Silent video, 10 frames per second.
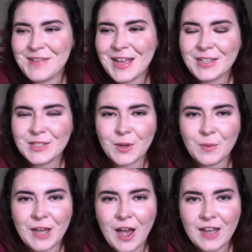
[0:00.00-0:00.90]
So we
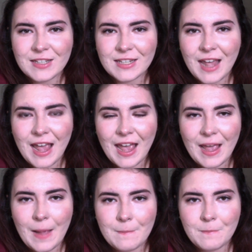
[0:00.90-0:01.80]
got
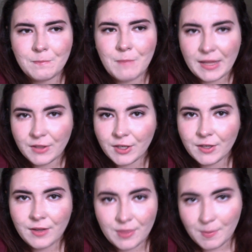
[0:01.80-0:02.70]
a mailer
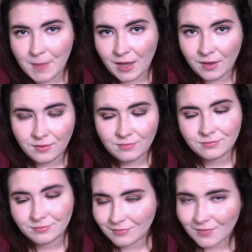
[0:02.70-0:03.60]
in the mail,
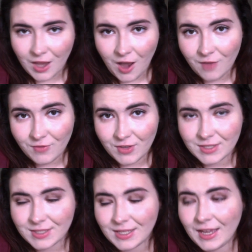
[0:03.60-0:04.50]

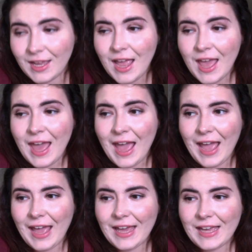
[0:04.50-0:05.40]
obviously,
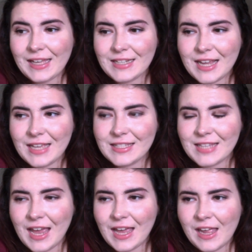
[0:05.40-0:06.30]
and
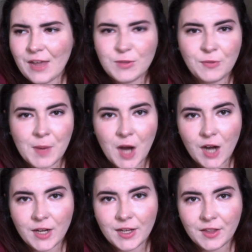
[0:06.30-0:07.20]
it was from a
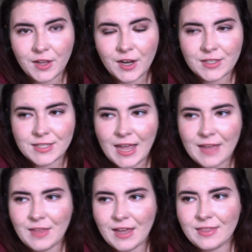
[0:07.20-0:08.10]
car dealer saying
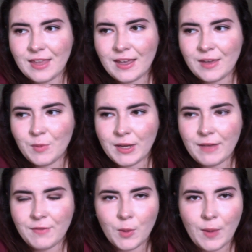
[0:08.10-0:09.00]
that they were
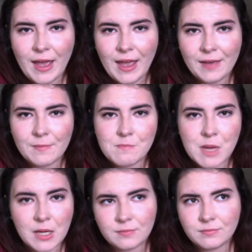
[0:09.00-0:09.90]
giving away
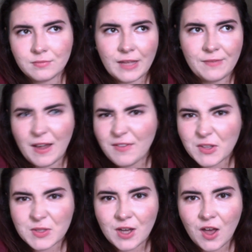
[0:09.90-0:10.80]
like
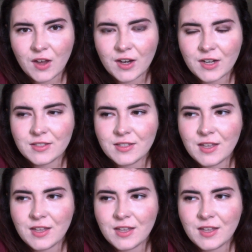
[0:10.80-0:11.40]
$5,000